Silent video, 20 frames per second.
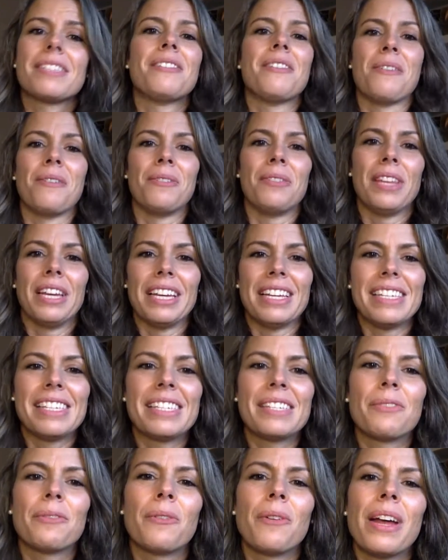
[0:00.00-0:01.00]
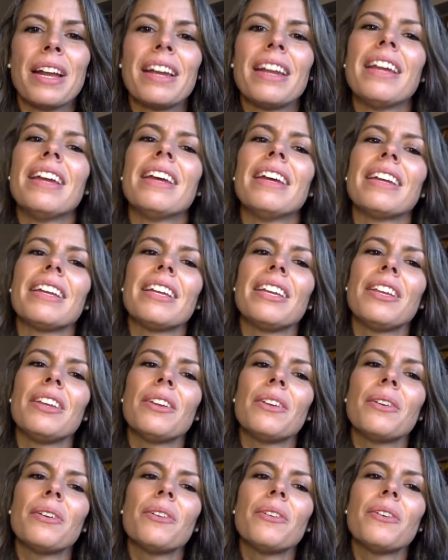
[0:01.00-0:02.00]
know this. When
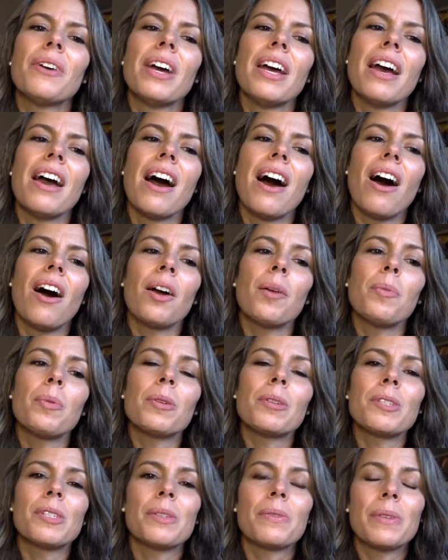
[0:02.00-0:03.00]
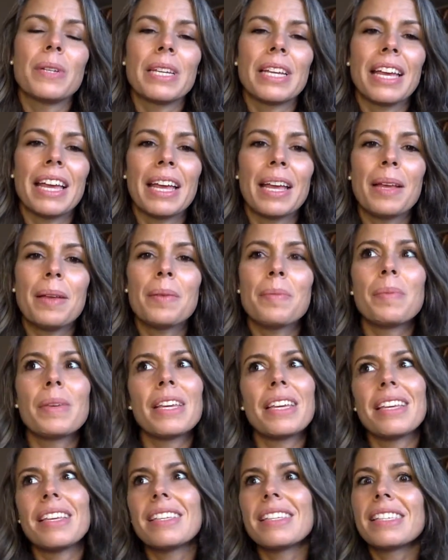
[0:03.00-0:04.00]
you are pursuing him,
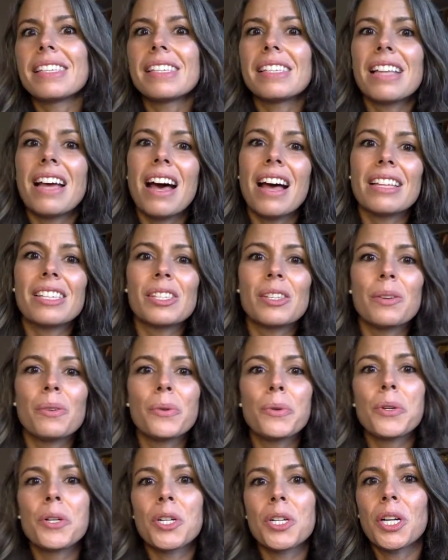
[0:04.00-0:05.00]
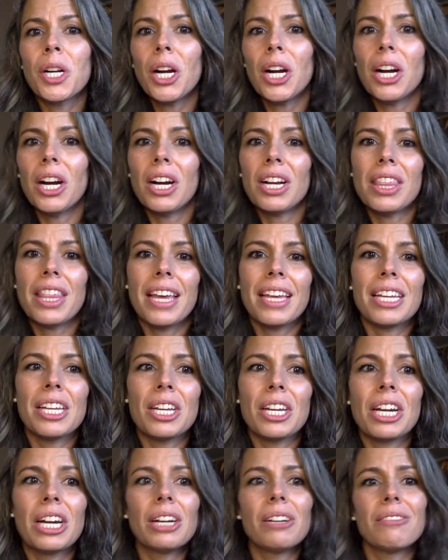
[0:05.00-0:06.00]
he's not so sure that
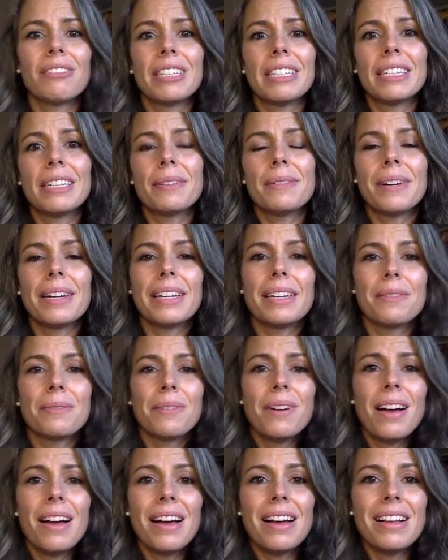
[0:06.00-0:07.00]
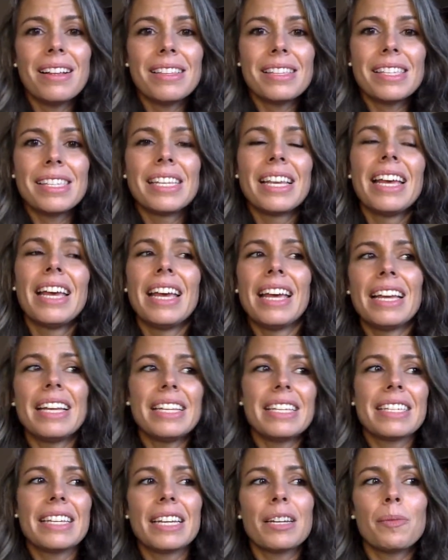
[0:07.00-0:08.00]
you're really what he wants.
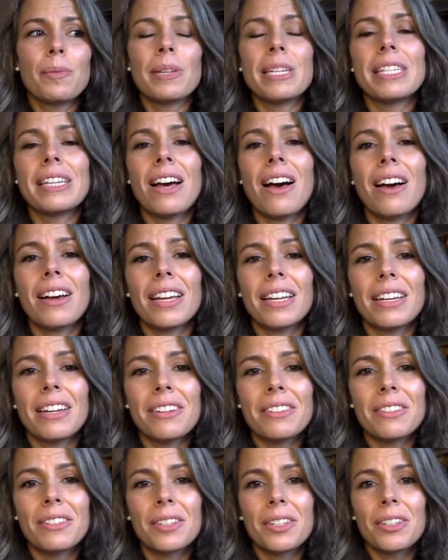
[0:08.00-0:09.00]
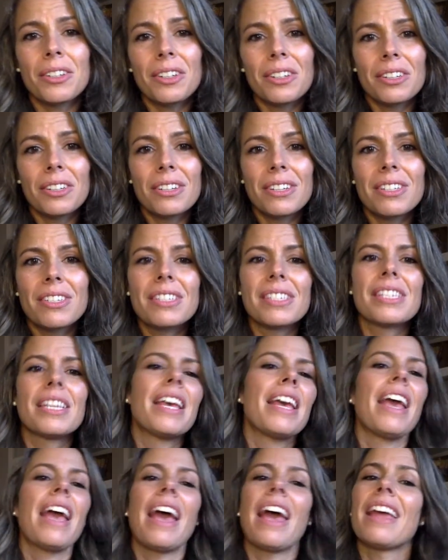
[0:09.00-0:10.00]
He's going to be talking to other girls,
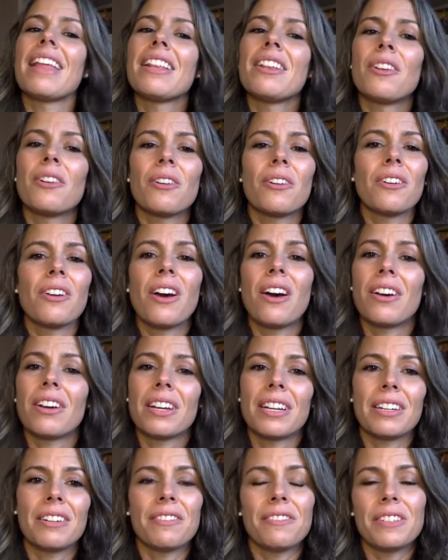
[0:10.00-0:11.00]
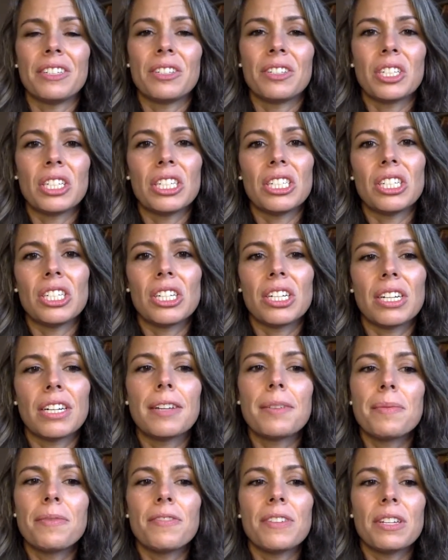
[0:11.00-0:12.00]
and you're not going to feel good. You're going
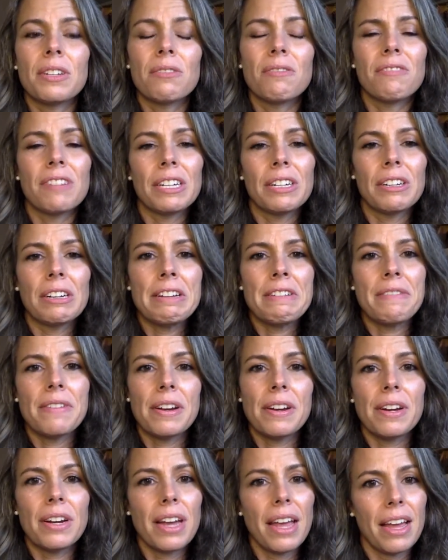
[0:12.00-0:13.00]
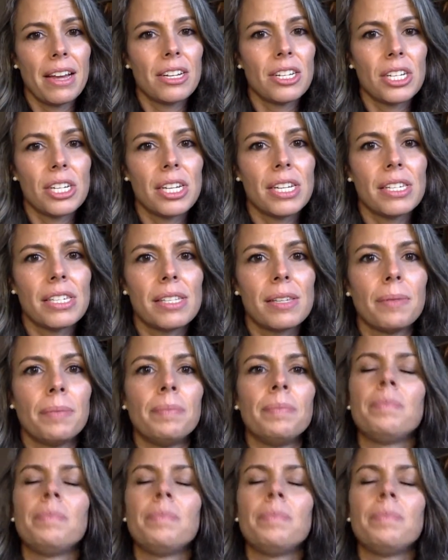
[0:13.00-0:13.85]
to feel very, very anxious.